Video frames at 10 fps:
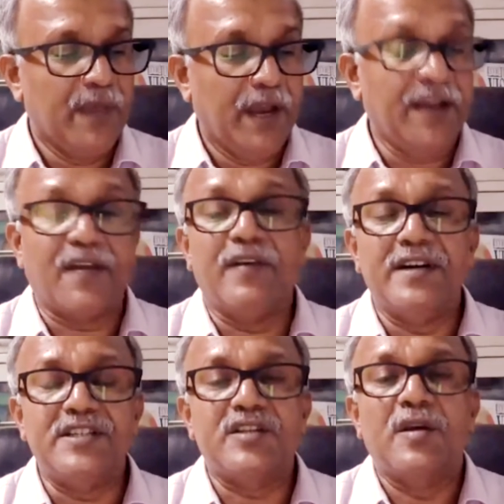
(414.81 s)
In other
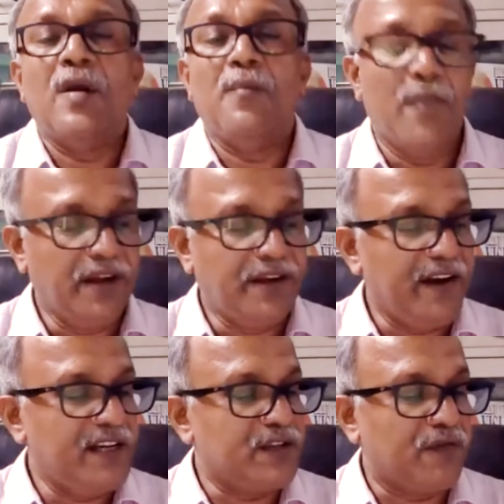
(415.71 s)
words,
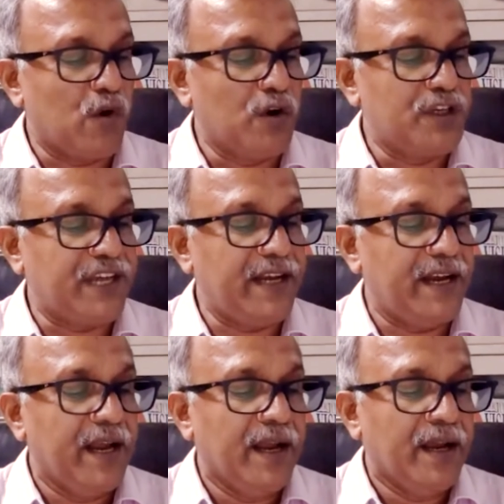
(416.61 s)
maintenance of cold chain
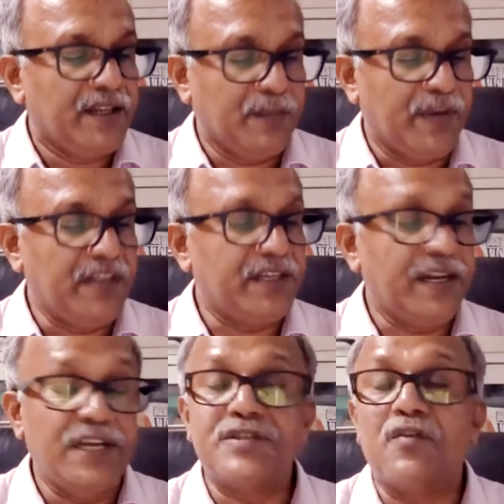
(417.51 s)
temperature
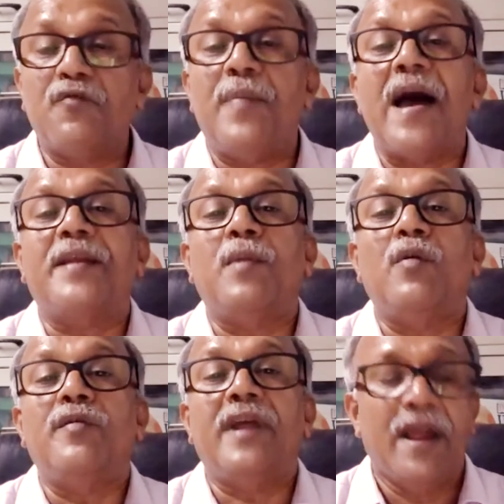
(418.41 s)
is of paramount